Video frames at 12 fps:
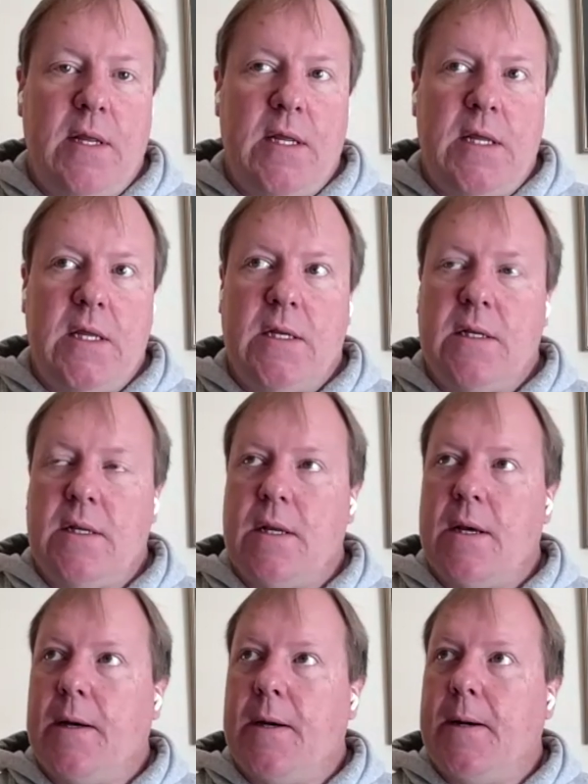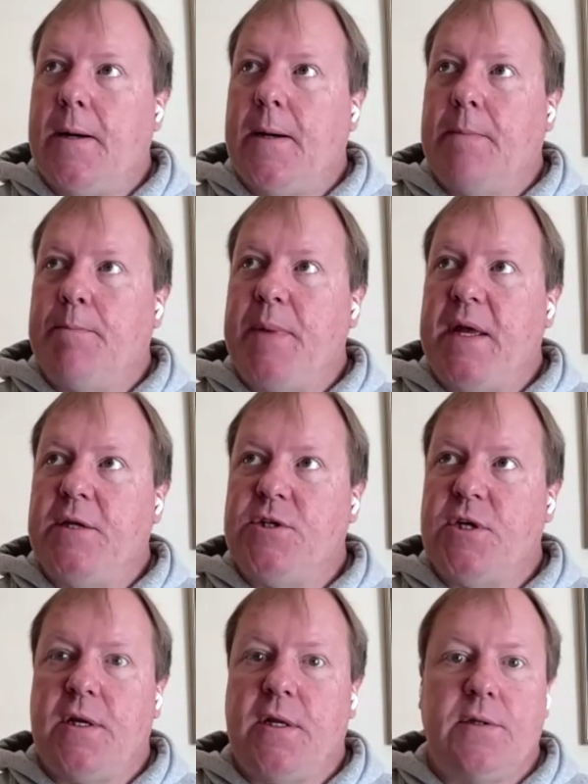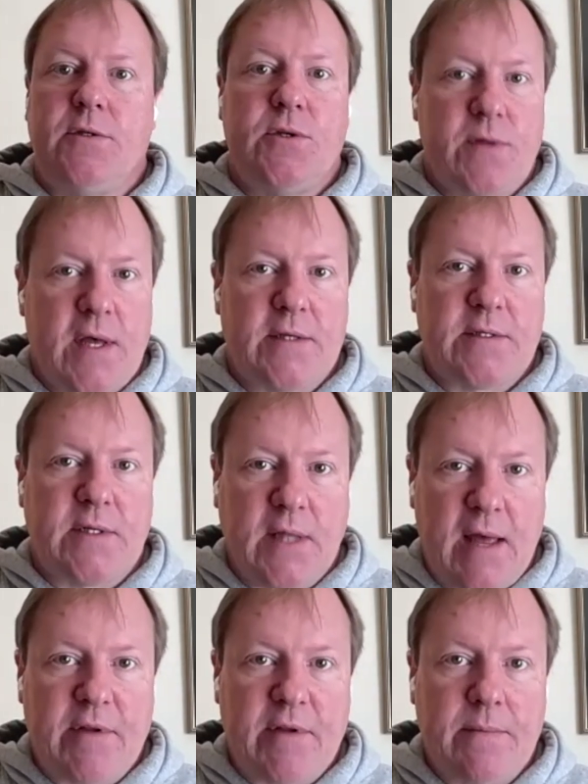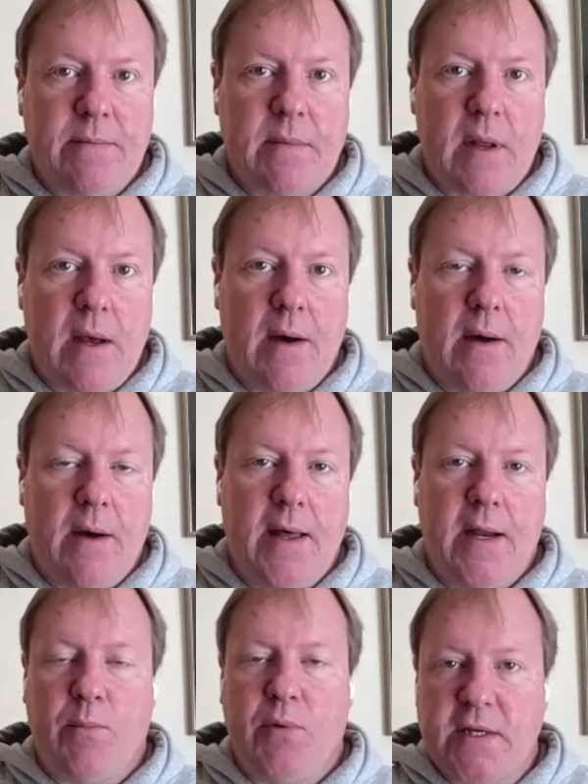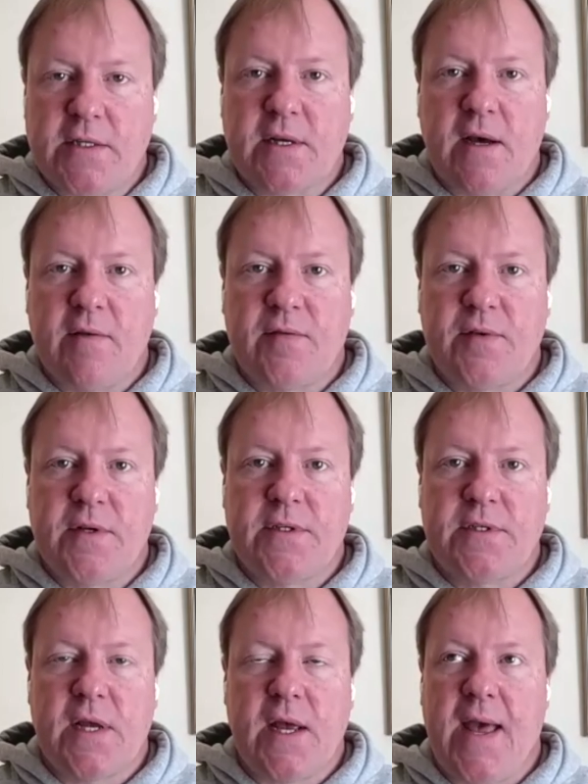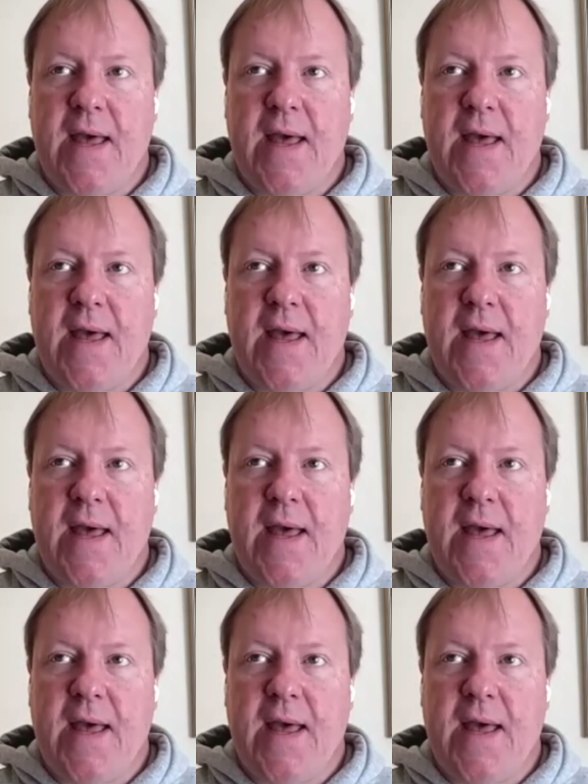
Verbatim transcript: in Beijing in 2011 at a press conference,